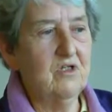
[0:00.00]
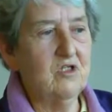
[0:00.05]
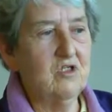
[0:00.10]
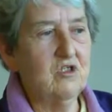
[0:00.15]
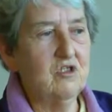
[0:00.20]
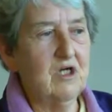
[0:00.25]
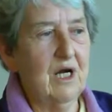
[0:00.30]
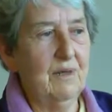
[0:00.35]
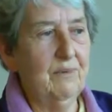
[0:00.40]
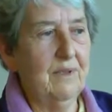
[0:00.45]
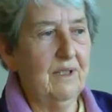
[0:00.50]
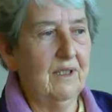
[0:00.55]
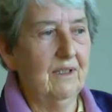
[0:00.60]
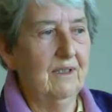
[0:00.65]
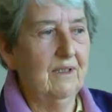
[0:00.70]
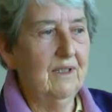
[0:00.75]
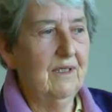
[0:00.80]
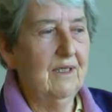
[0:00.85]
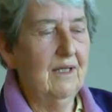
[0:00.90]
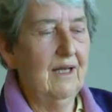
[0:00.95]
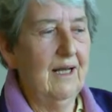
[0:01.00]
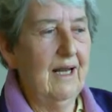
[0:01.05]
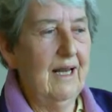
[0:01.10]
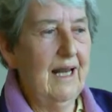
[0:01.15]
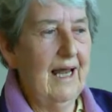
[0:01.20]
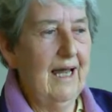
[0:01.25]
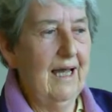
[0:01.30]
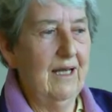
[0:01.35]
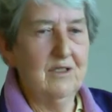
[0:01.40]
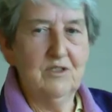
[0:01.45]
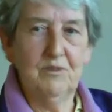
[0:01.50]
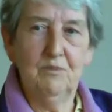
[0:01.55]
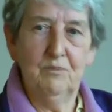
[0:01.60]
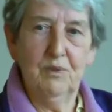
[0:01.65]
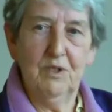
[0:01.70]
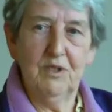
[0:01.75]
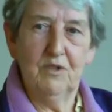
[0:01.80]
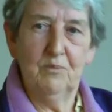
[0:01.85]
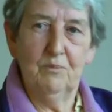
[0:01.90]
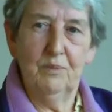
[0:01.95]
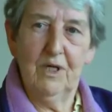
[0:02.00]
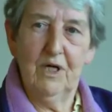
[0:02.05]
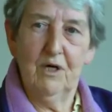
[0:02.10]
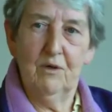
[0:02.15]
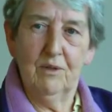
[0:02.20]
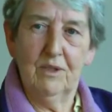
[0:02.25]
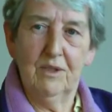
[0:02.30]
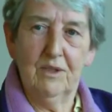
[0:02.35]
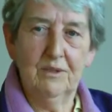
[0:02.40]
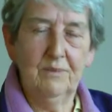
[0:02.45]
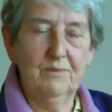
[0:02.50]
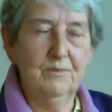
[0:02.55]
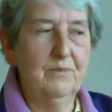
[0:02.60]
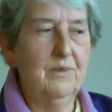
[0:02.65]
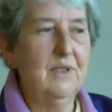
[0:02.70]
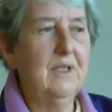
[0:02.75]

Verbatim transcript: strapping lad be the blower.